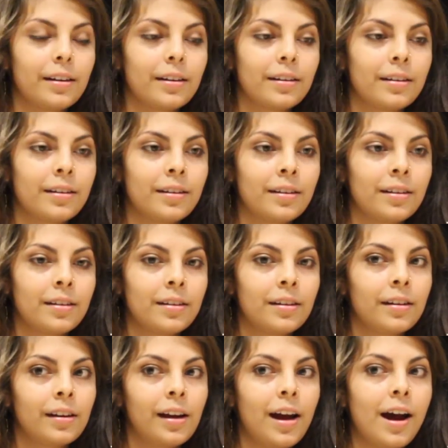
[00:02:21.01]

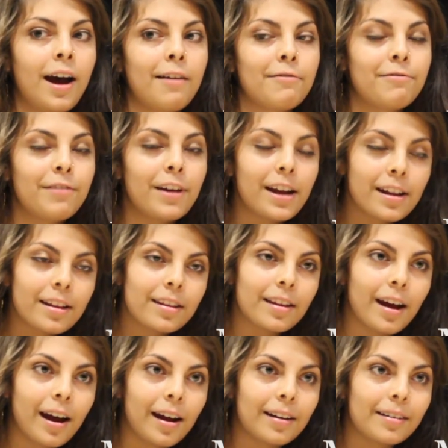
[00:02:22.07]
Have faith
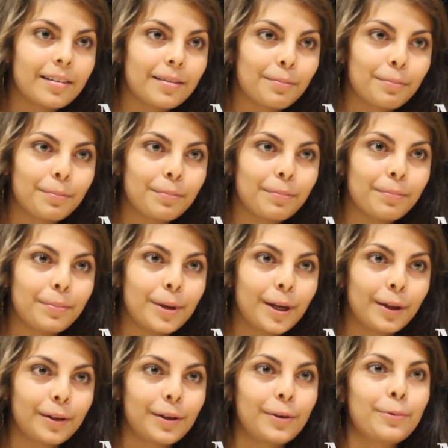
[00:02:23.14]
that
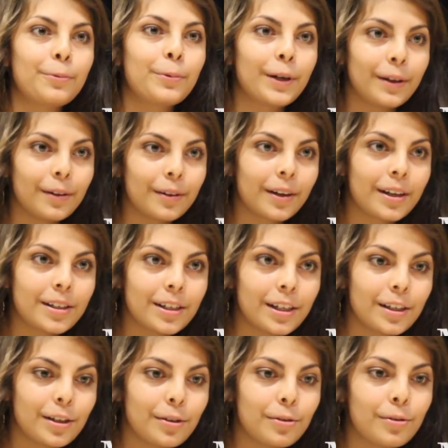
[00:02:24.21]
PLU will
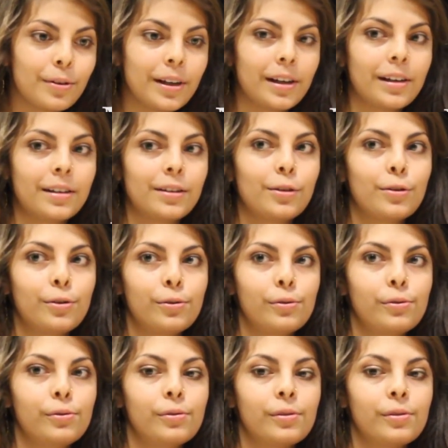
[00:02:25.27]
continue it to